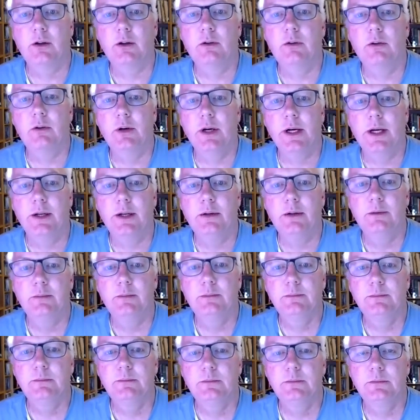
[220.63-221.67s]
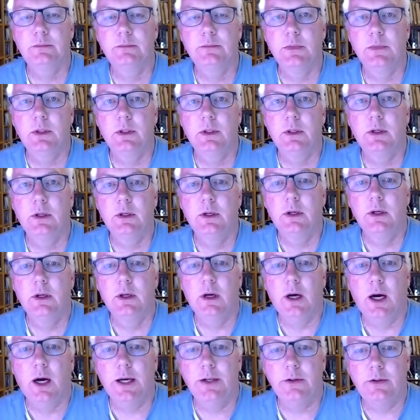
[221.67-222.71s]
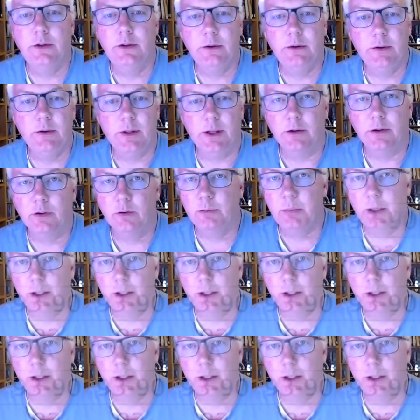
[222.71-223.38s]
grade. I do this by